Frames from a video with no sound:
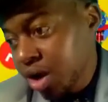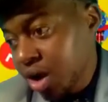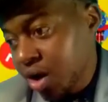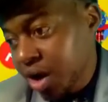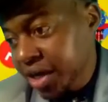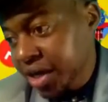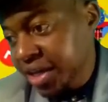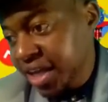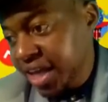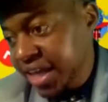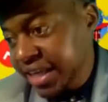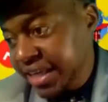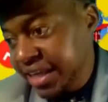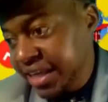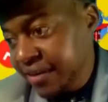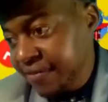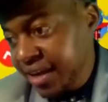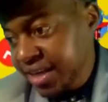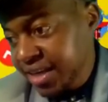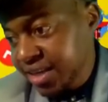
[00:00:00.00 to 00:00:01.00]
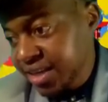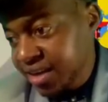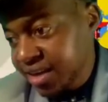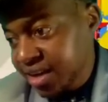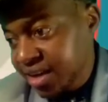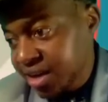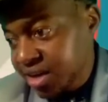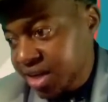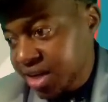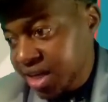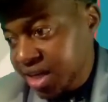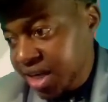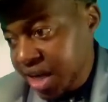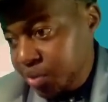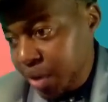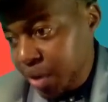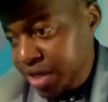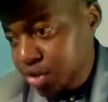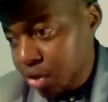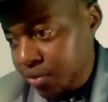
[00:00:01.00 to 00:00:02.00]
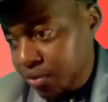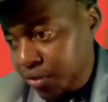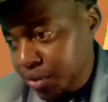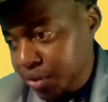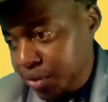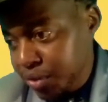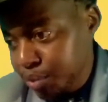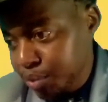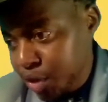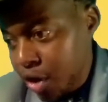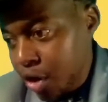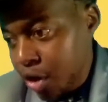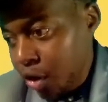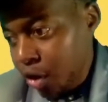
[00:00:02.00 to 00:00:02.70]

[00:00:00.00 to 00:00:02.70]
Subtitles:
Okay, given. Can't wait, Doc, for the book.